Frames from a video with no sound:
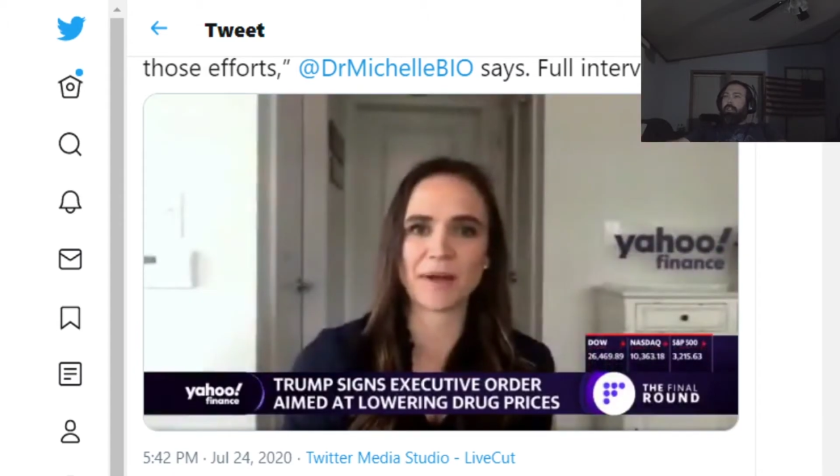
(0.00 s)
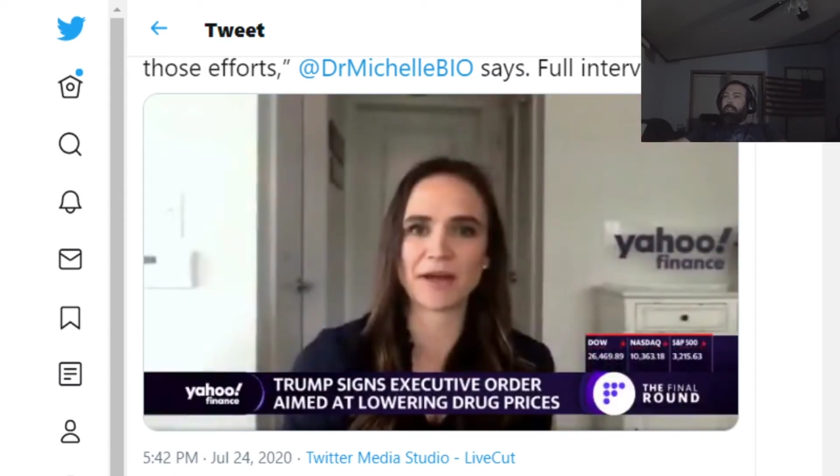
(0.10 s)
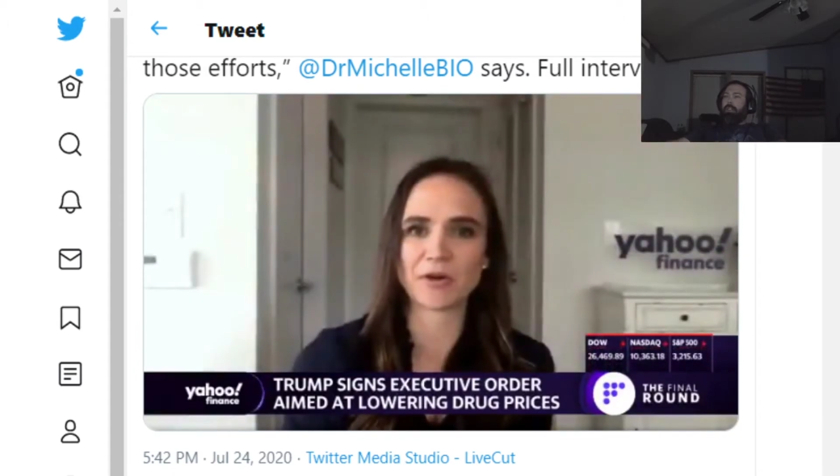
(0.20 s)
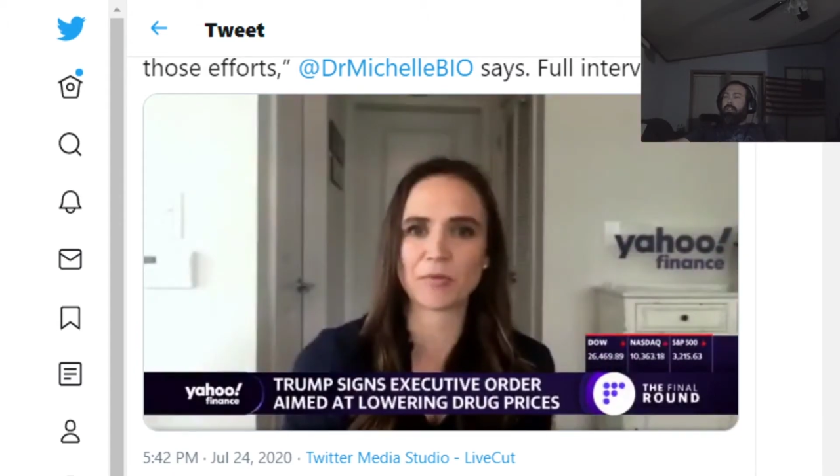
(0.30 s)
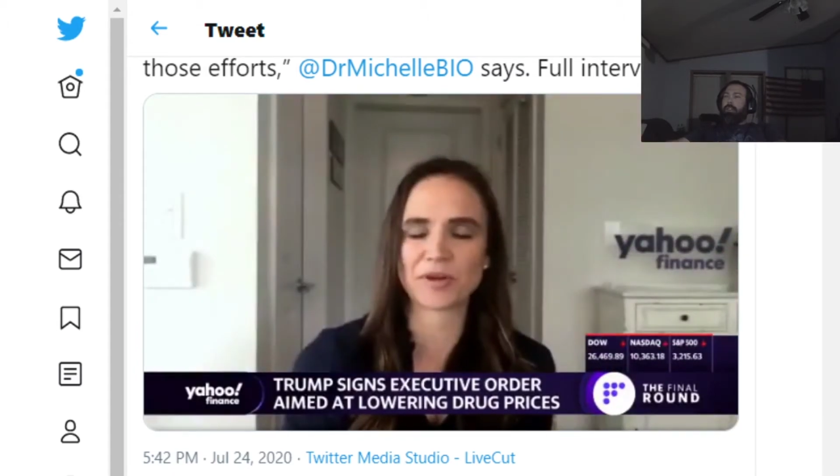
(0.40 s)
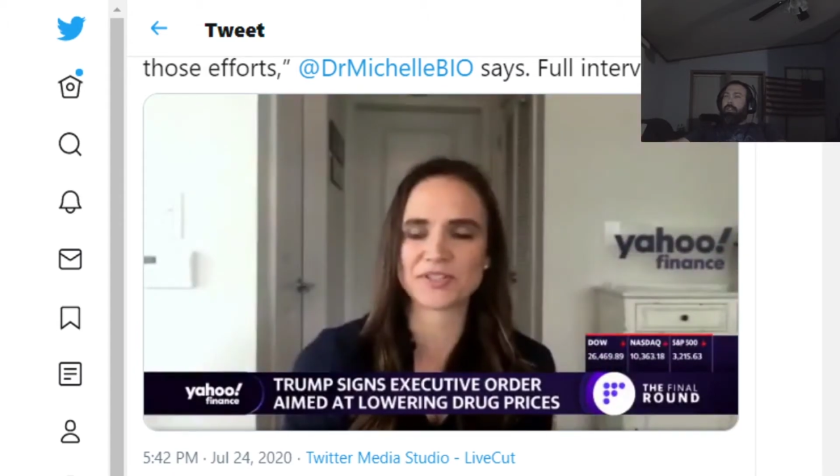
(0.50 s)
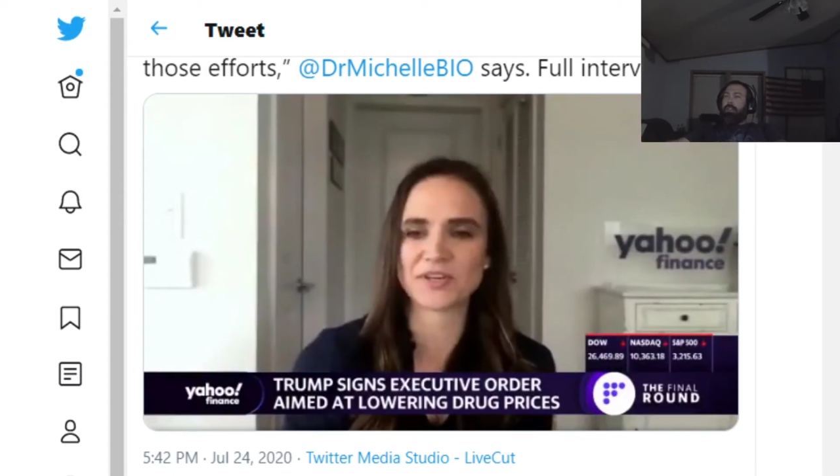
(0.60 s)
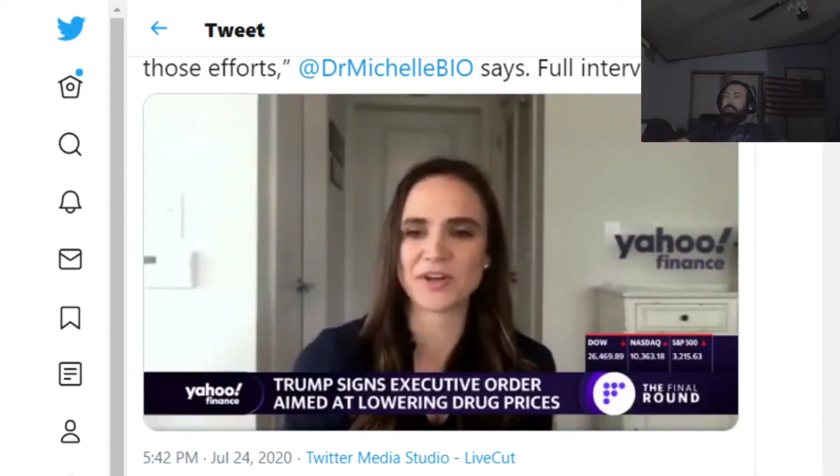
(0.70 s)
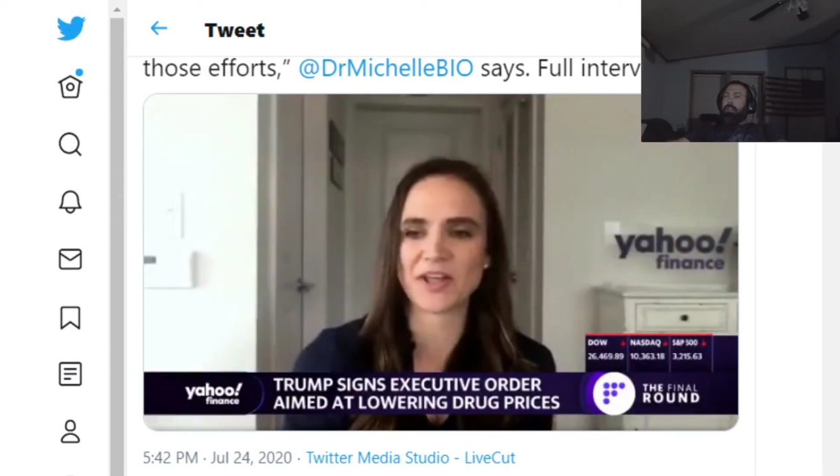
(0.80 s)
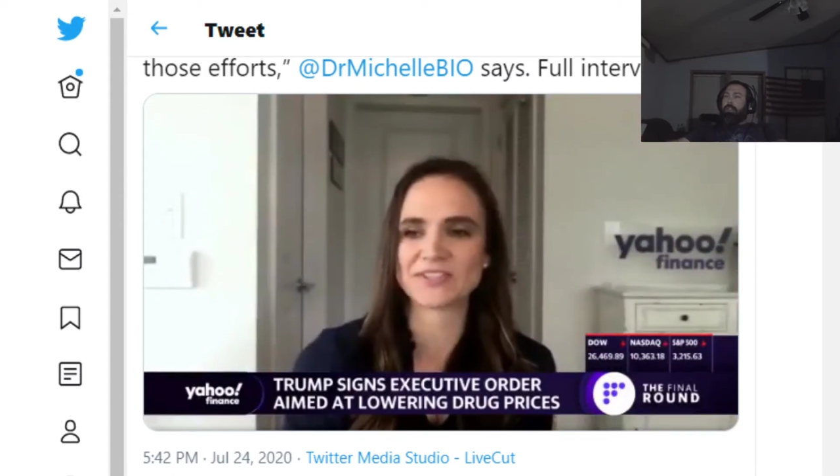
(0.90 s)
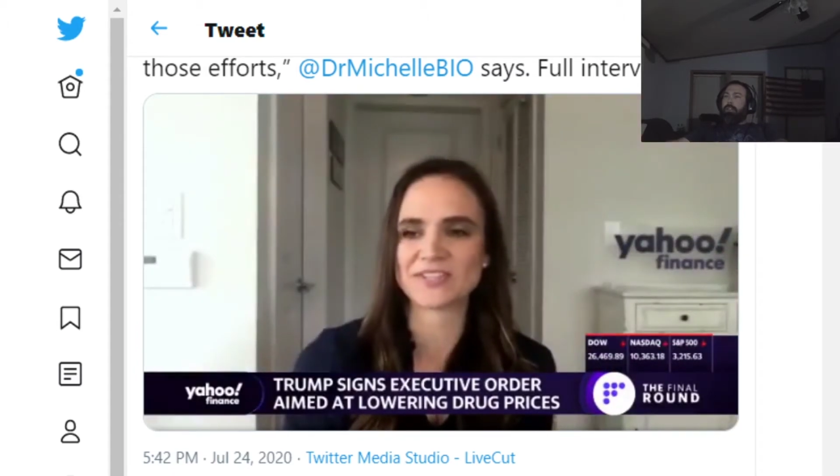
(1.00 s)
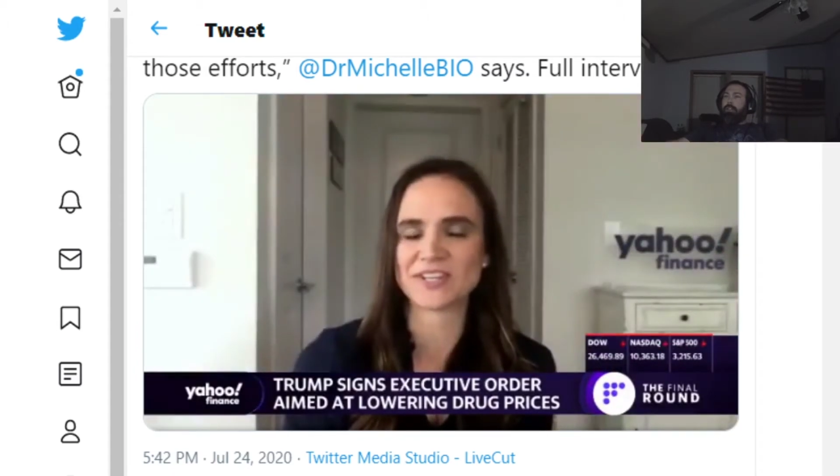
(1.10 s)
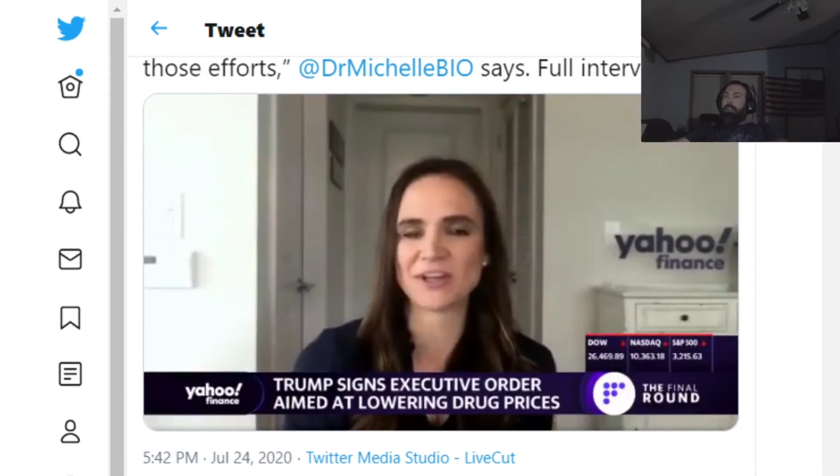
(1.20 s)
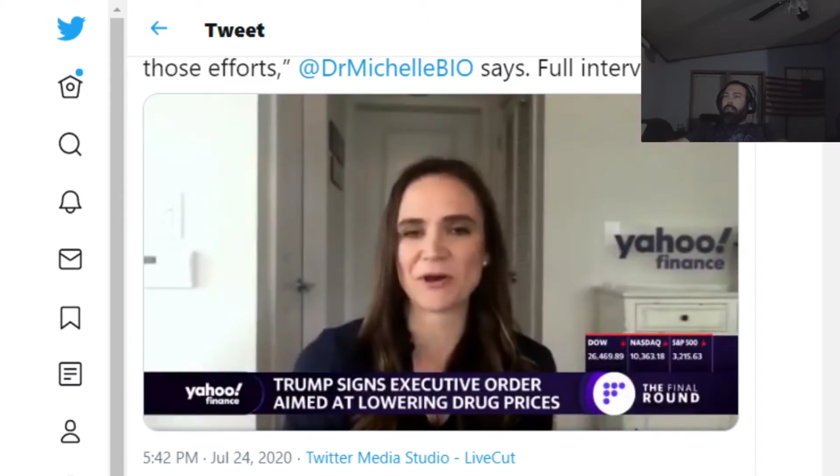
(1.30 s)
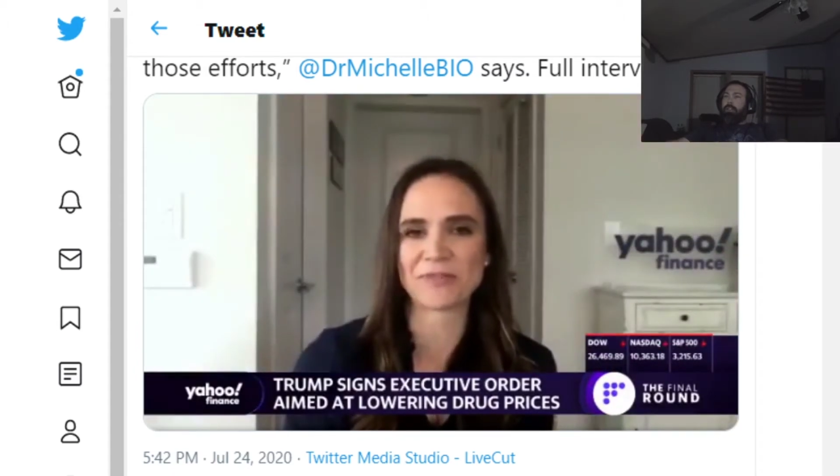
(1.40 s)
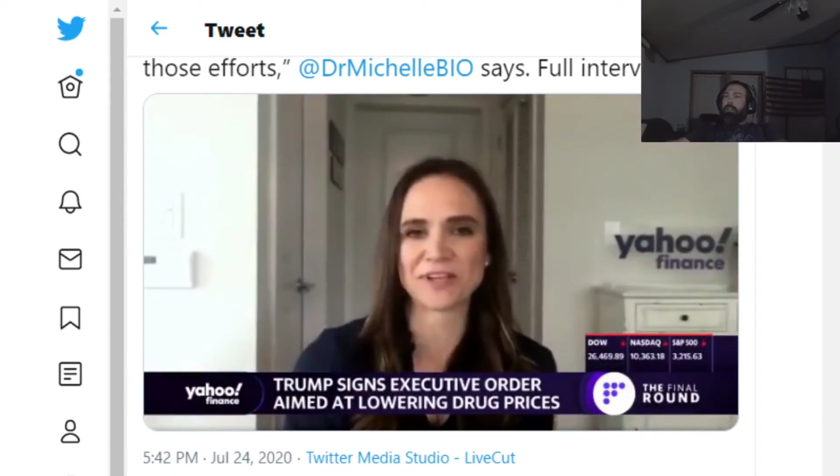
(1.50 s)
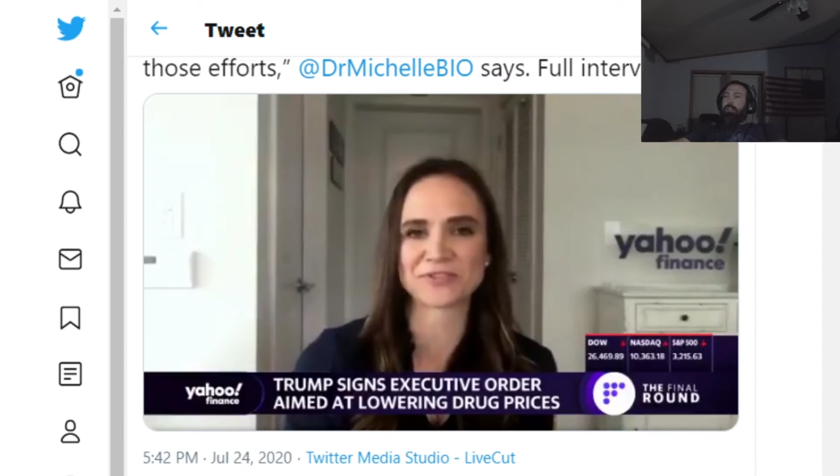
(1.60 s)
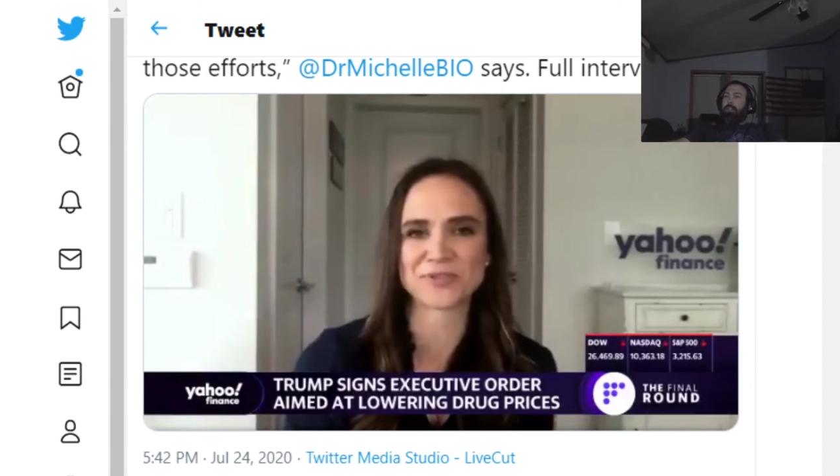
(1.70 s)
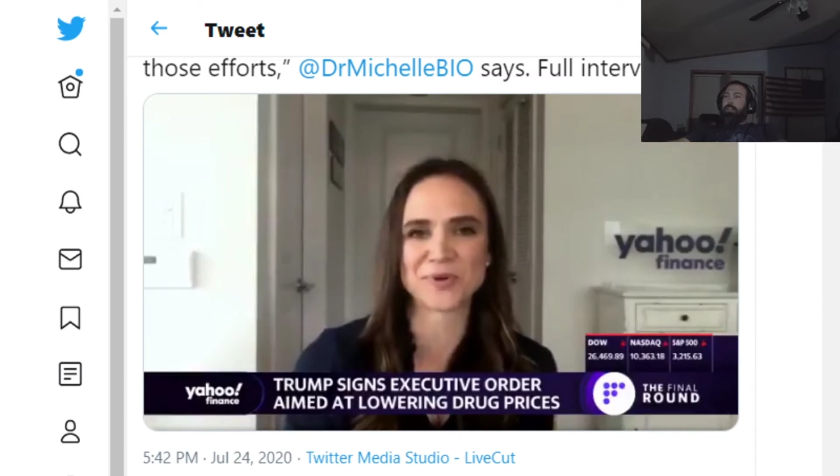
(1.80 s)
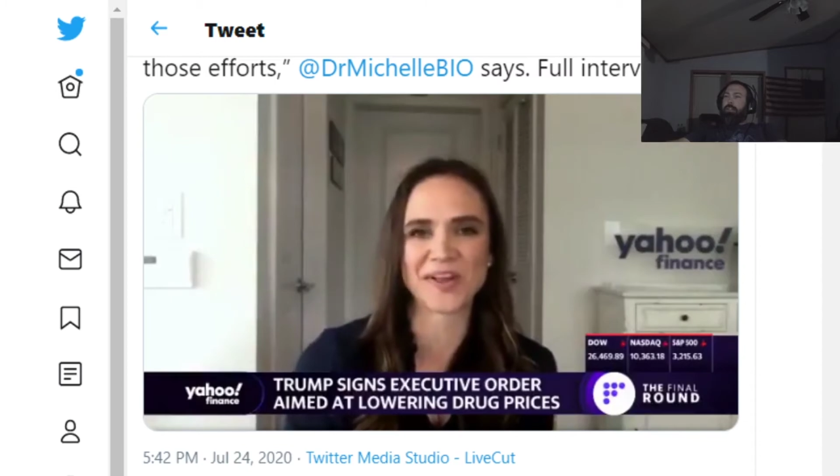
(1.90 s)
Bio President and CEO, thanks
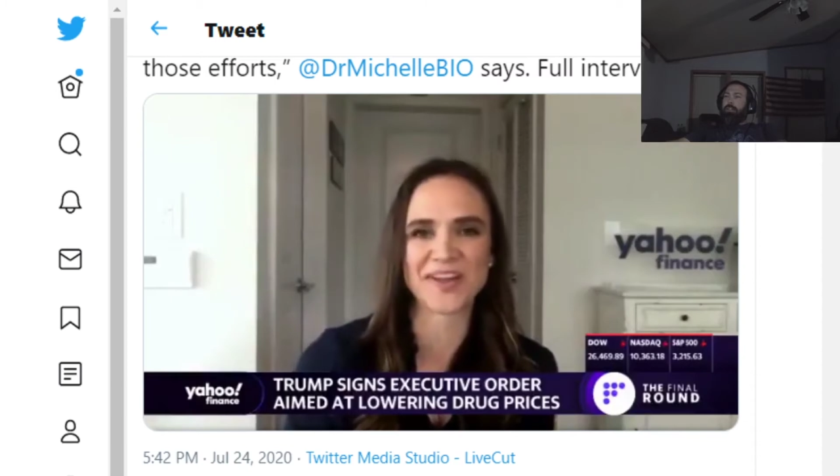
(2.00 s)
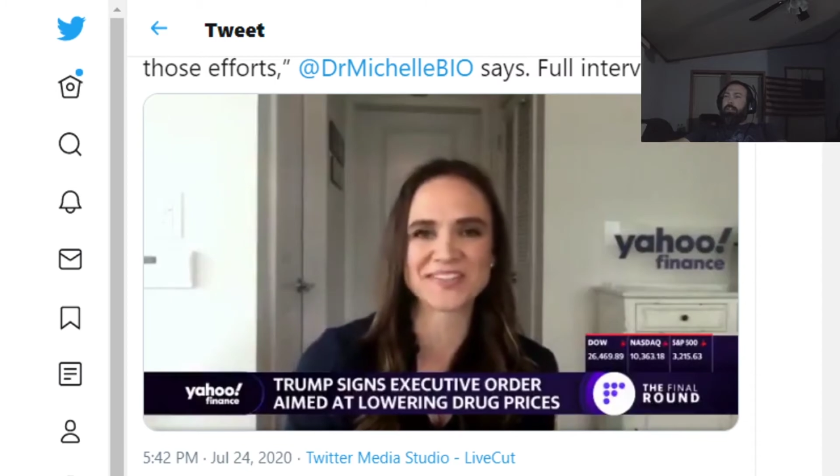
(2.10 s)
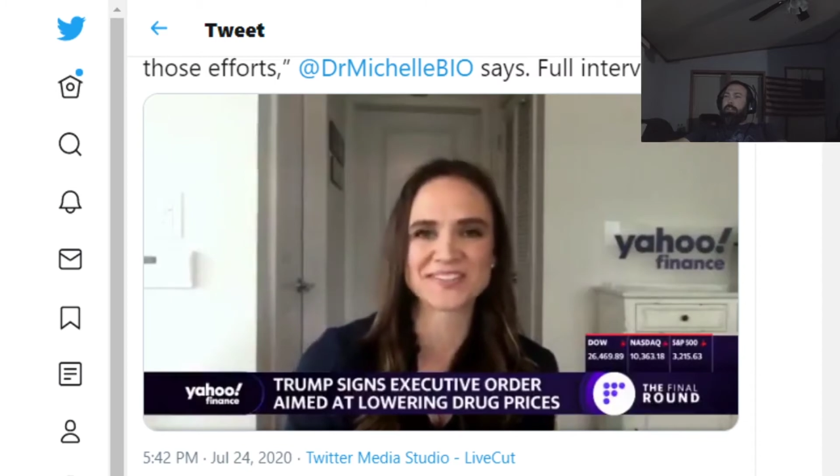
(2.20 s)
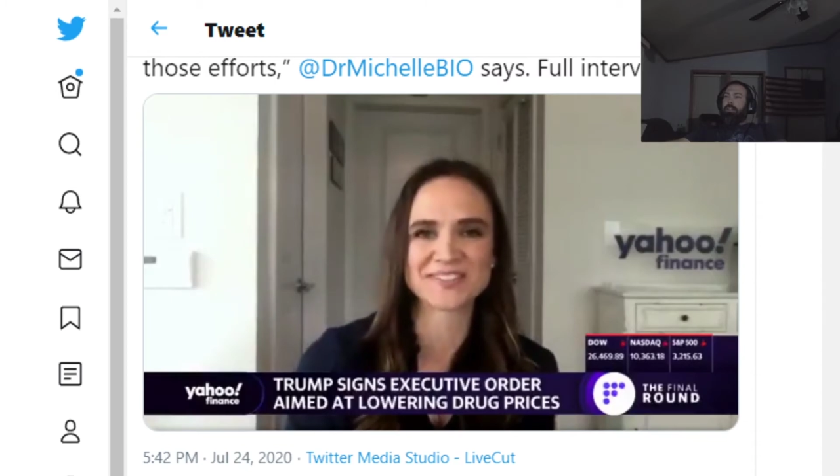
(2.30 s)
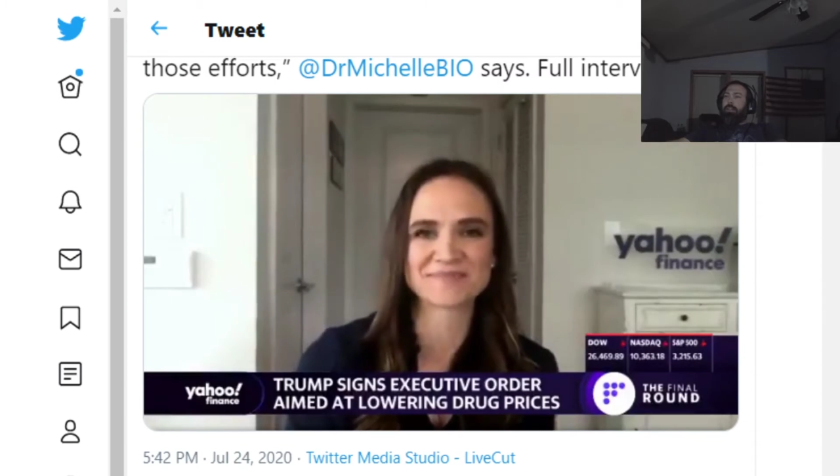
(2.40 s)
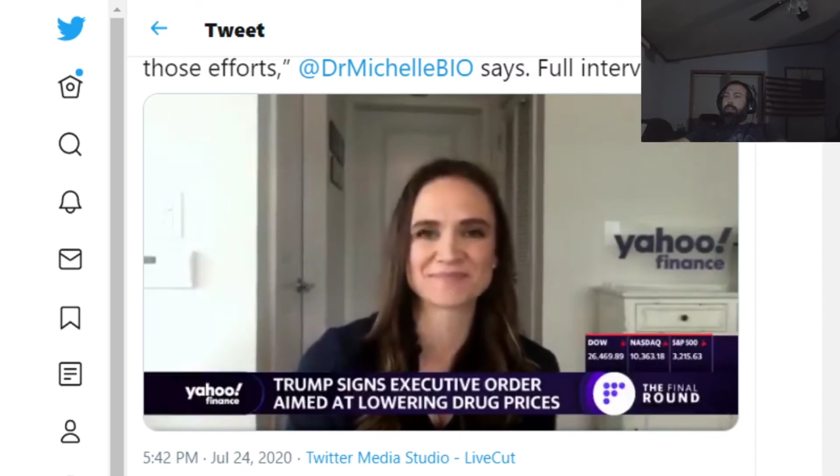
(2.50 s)
for joining us.